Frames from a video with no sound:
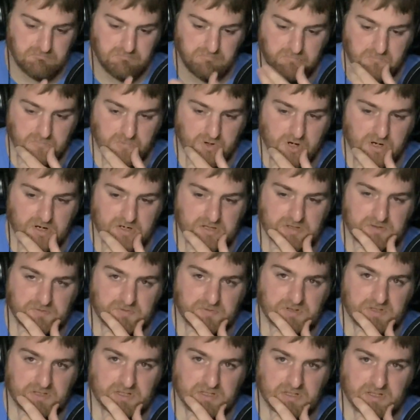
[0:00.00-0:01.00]
not
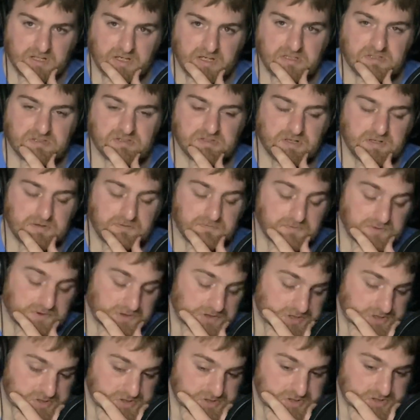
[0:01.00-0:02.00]
even the nice
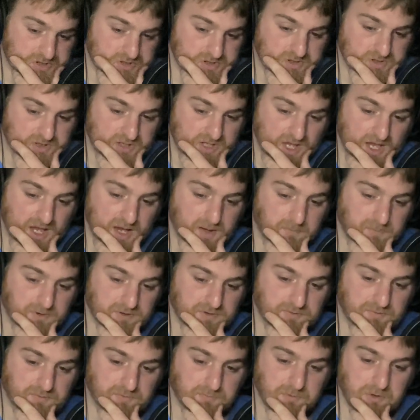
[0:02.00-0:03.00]
unfinished
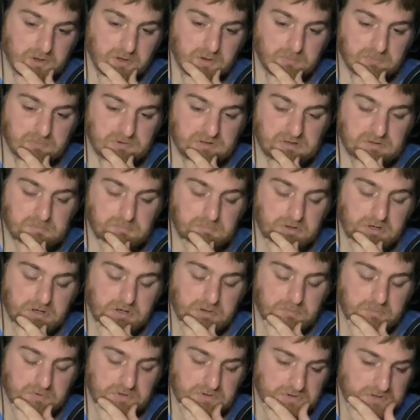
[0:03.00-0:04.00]
cabinets from Home
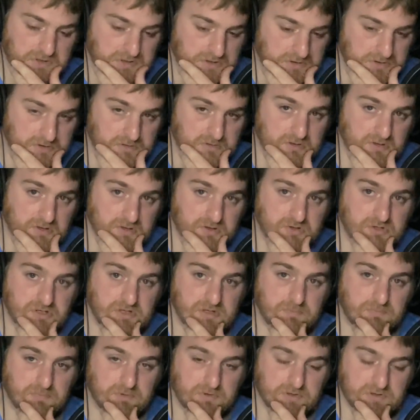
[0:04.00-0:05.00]
Depot, but the
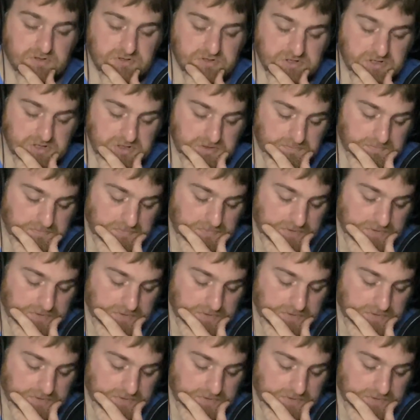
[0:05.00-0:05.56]
cheap of the cheap,